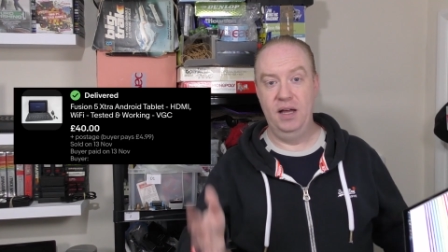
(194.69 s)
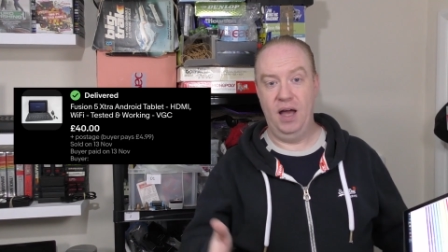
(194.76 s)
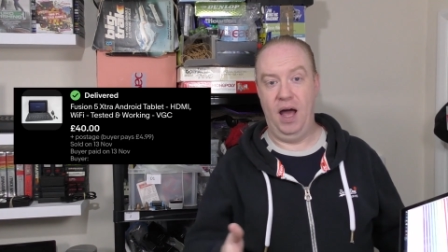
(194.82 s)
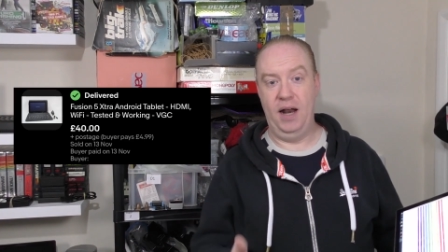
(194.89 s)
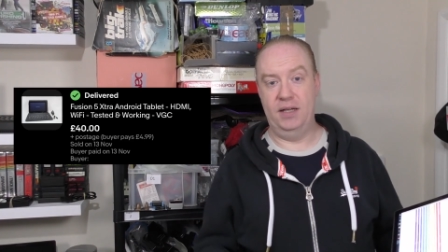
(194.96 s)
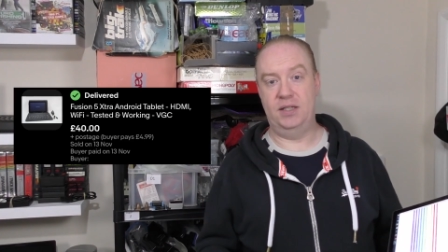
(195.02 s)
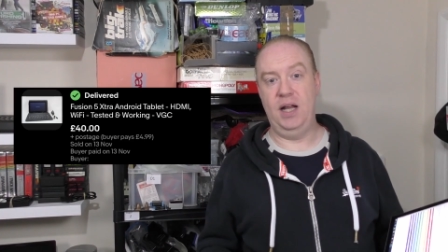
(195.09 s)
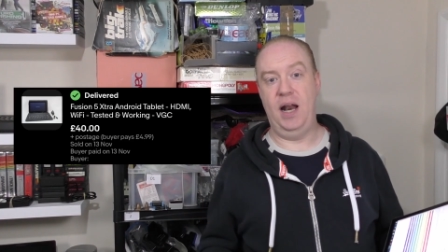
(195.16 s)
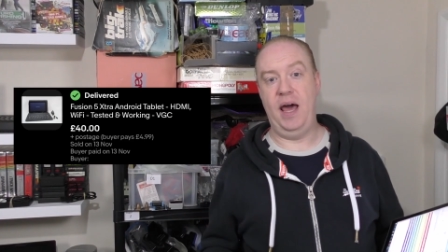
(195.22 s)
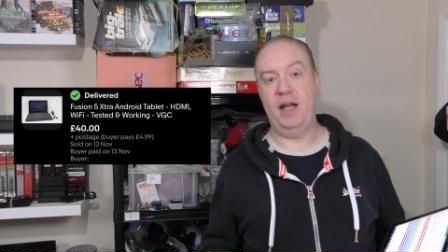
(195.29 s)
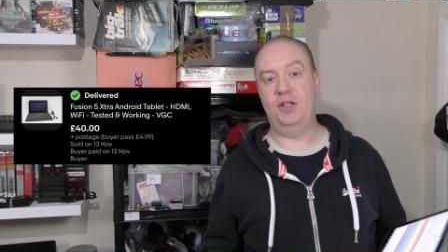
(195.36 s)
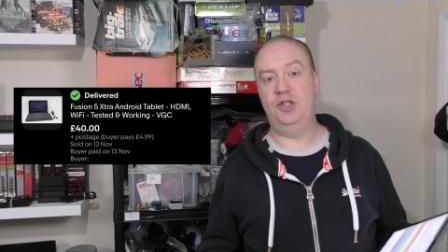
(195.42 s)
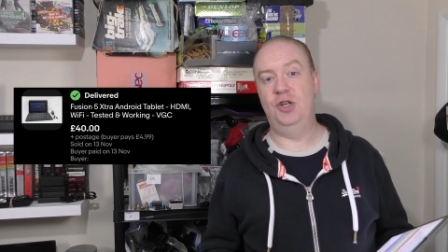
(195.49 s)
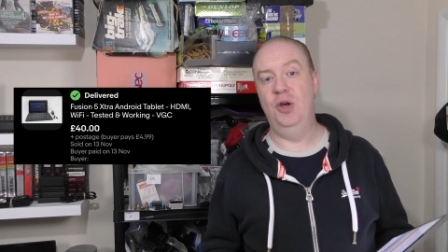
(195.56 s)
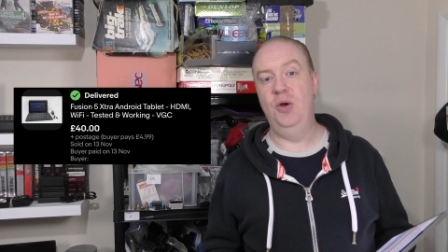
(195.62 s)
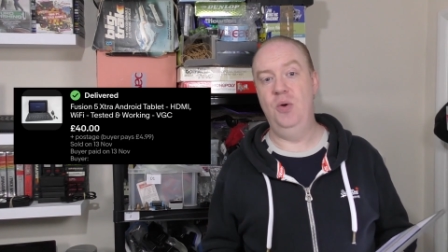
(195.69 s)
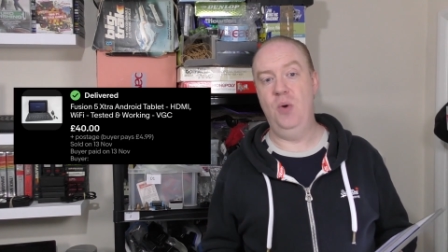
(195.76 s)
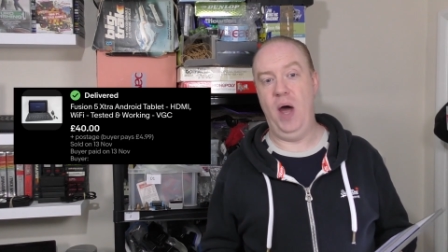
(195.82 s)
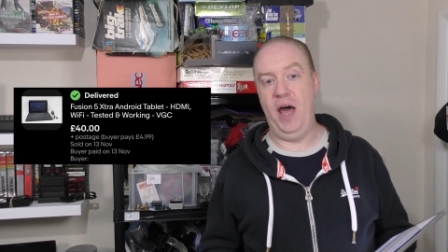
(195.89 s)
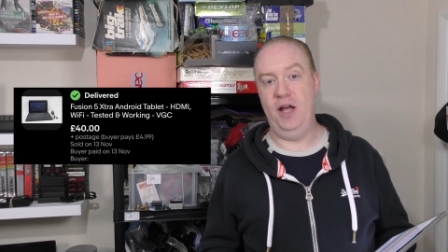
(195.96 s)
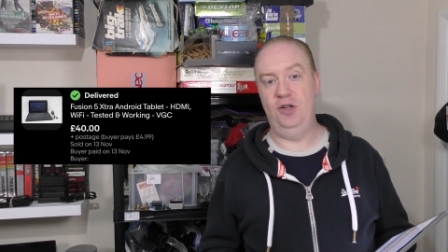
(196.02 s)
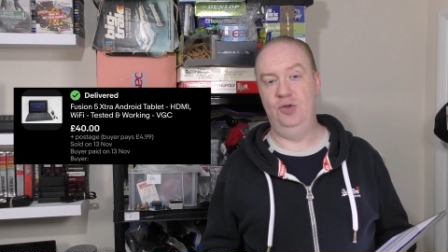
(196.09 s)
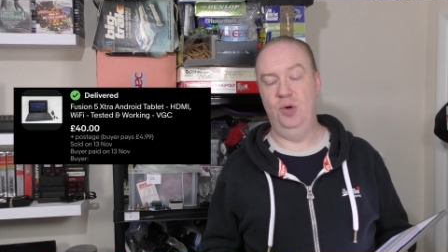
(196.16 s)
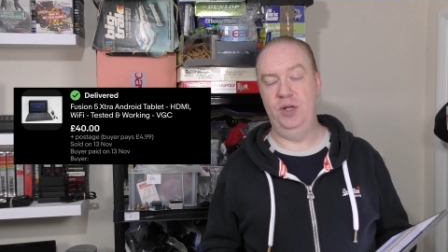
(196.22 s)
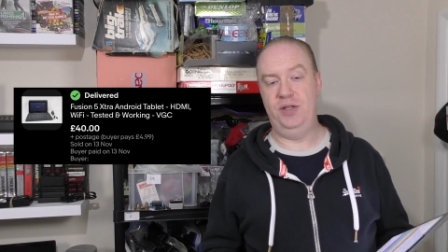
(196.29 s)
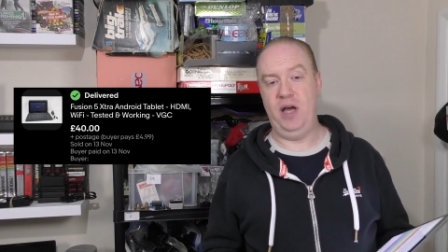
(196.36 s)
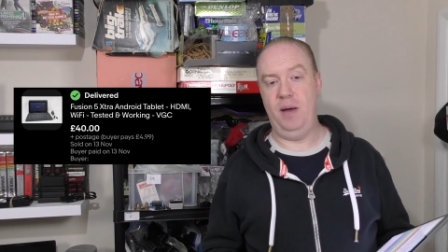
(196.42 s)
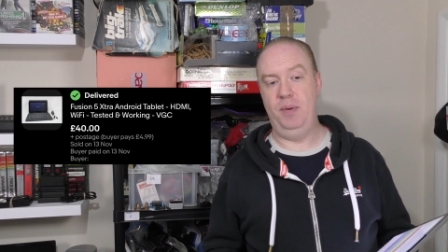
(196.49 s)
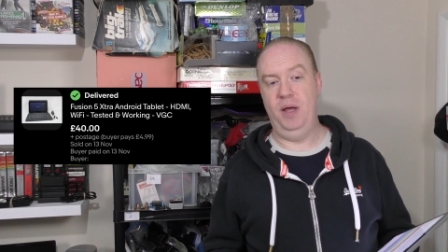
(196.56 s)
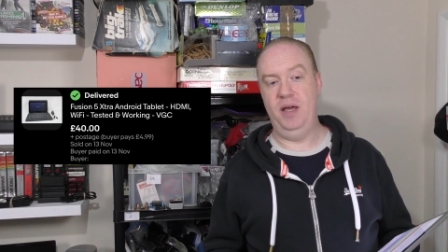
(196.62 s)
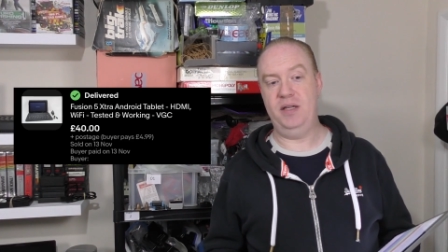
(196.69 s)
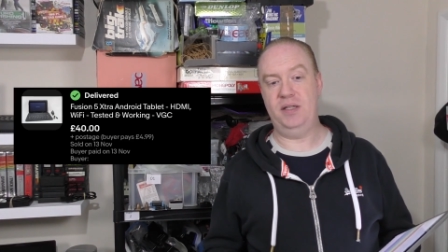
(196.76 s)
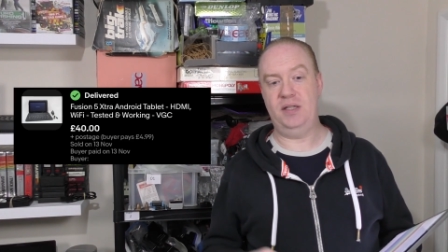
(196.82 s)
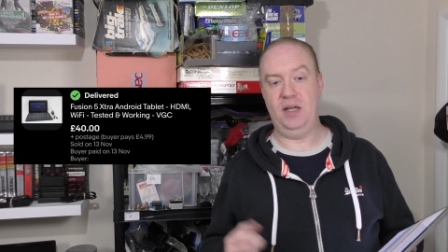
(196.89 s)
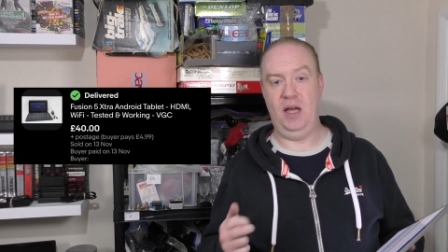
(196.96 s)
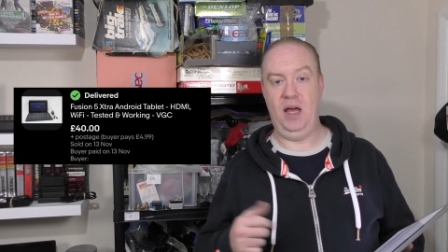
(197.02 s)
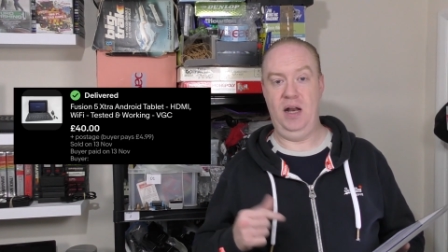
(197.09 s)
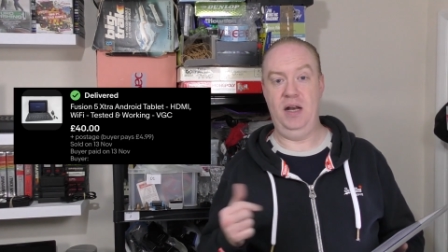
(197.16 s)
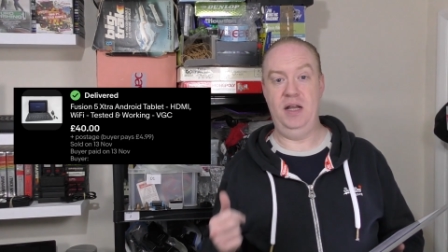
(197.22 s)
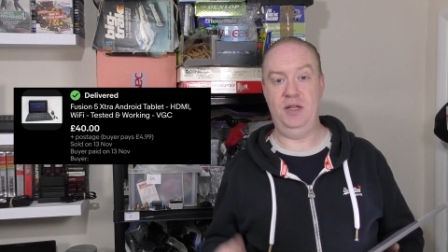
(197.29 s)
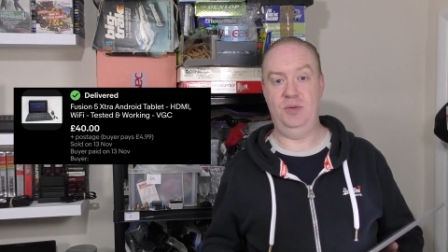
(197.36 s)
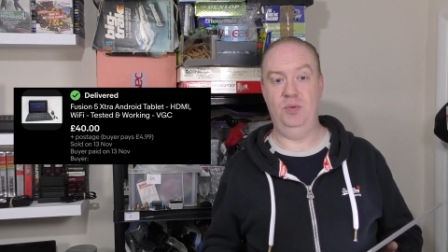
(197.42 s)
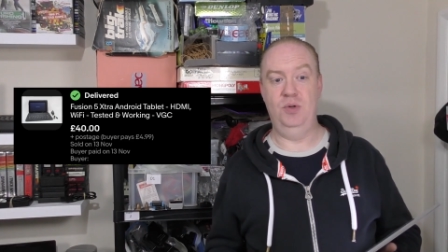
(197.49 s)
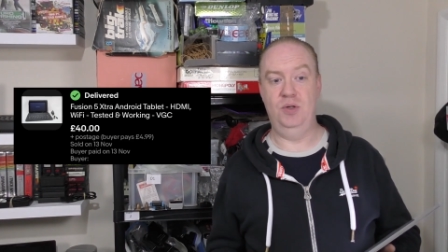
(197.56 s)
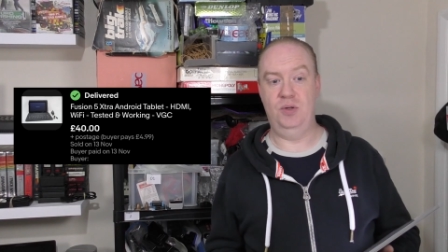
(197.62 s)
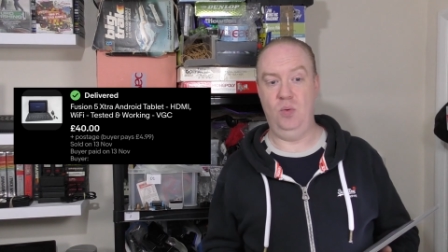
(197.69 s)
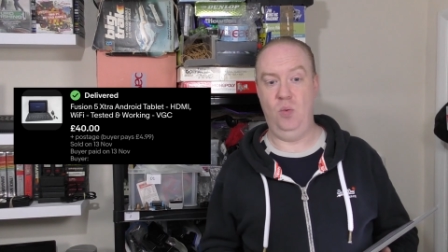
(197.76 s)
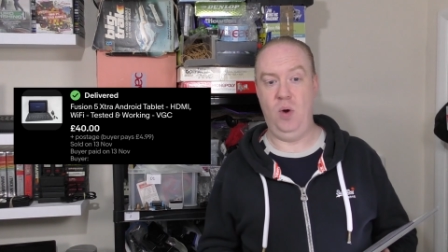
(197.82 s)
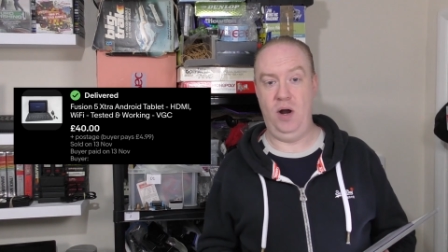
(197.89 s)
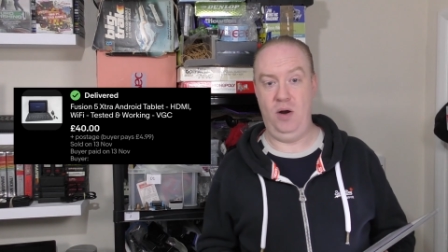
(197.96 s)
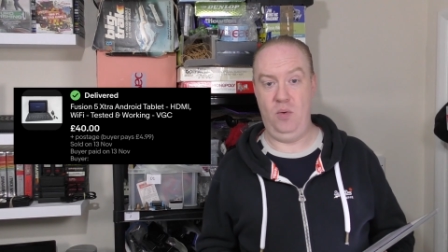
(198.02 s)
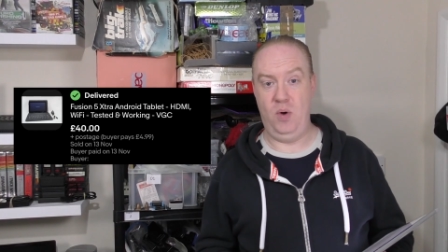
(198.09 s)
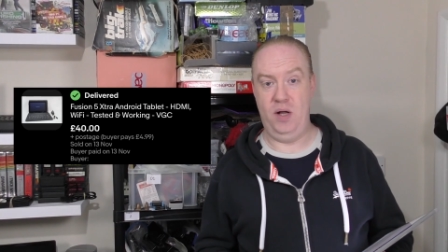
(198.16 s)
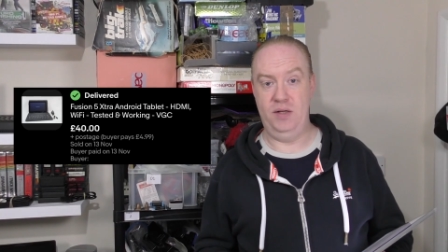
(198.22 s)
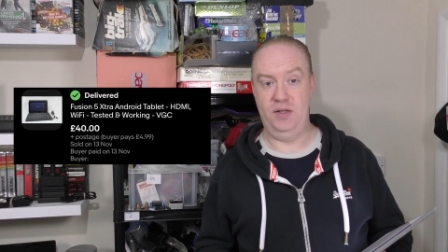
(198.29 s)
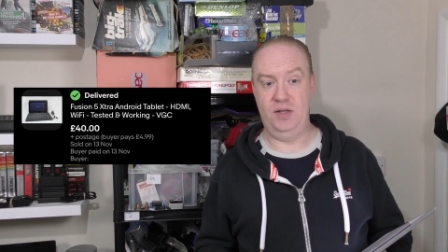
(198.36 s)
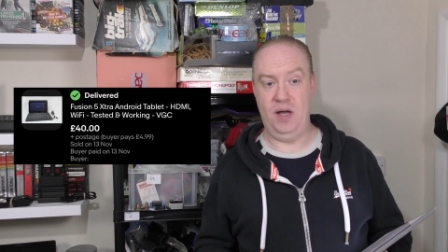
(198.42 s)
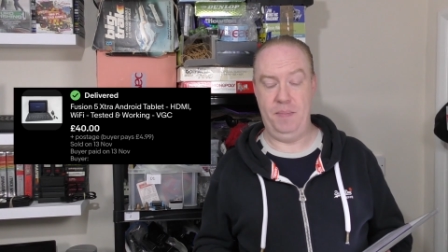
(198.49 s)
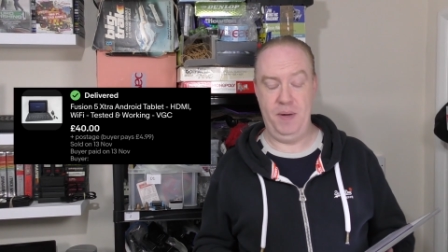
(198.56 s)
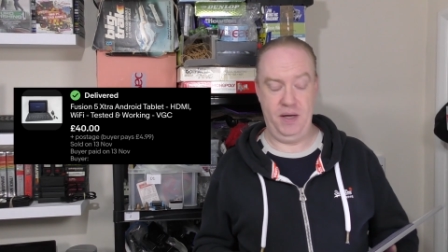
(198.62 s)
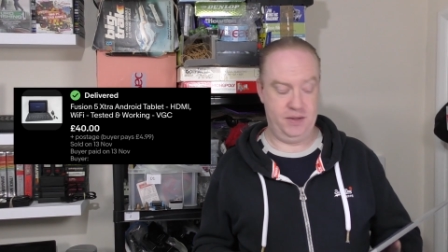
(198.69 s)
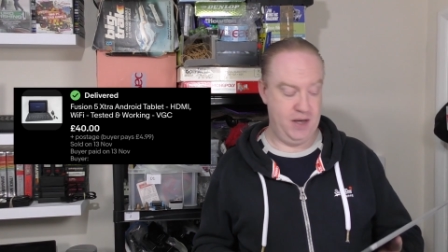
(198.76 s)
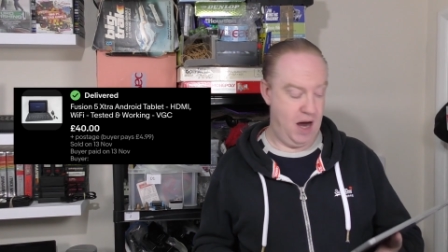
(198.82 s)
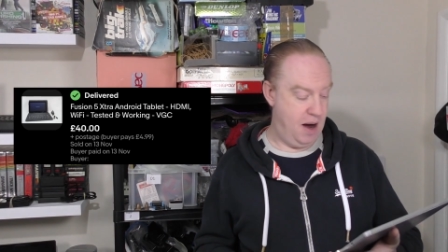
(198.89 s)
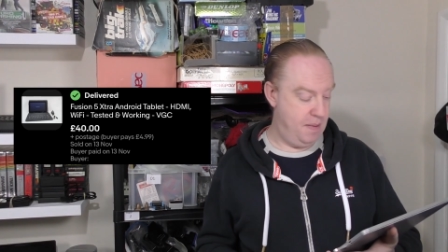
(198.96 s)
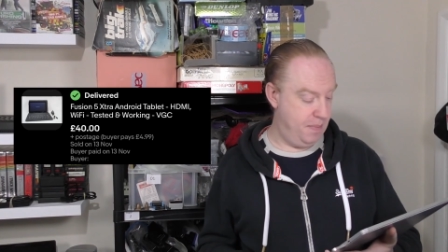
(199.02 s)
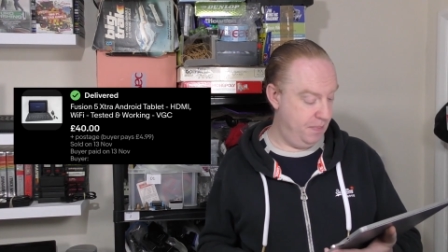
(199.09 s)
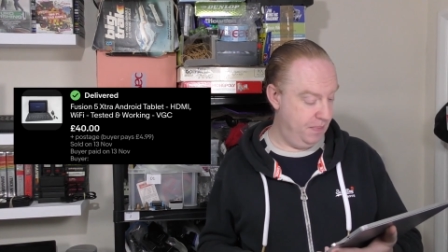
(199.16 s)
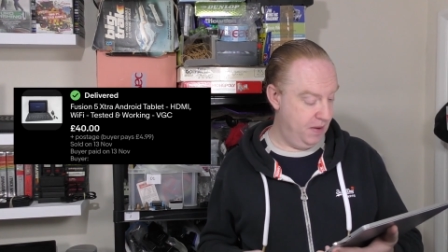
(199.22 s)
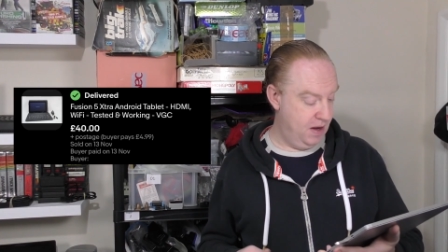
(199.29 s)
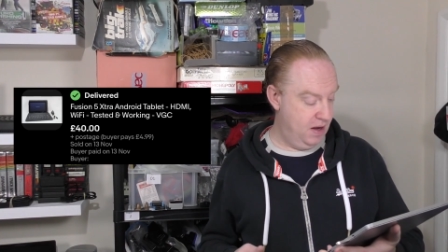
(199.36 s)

The seller had two Android tablets, and this was one of the ones that I picked up.